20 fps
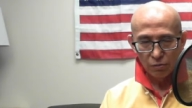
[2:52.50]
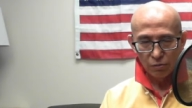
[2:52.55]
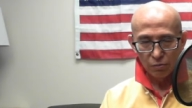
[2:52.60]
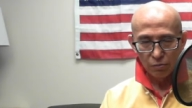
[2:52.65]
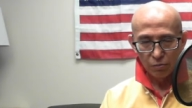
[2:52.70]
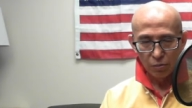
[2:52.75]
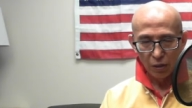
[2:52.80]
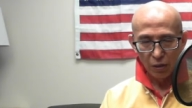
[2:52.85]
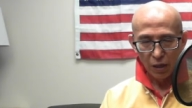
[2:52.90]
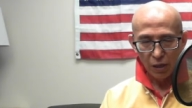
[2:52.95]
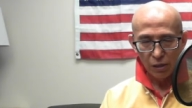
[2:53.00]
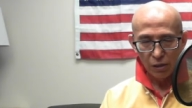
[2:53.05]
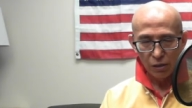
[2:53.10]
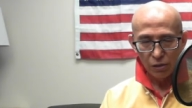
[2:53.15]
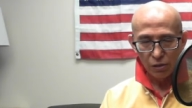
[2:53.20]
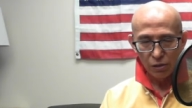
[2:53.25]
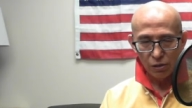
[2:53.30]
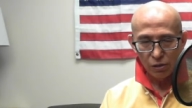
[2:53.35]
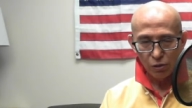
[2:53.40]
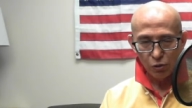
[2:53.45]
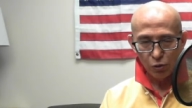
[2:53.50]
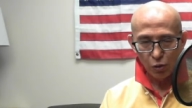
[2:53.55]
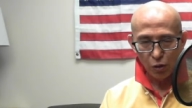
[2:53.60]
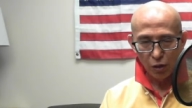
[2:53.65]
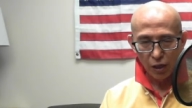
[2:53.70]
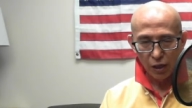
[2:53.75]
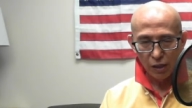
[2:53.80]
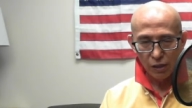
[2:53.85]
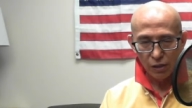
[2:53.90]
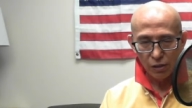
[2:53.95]
billions,
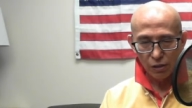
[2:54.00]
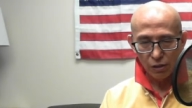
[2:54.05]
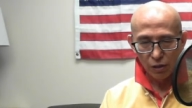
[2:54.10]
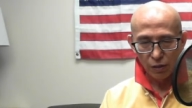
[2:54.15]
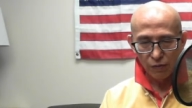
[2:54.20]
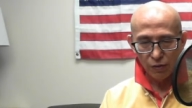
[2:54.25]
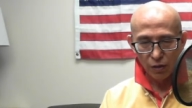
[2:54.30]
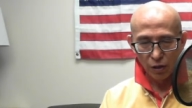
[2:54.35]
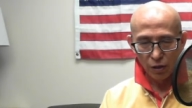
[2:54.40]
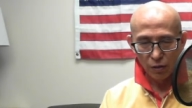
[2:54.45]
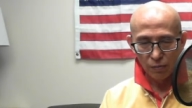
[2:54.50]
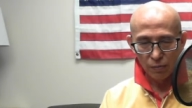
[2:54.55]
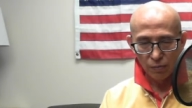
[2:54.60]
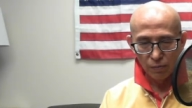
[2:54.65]
trillions of them.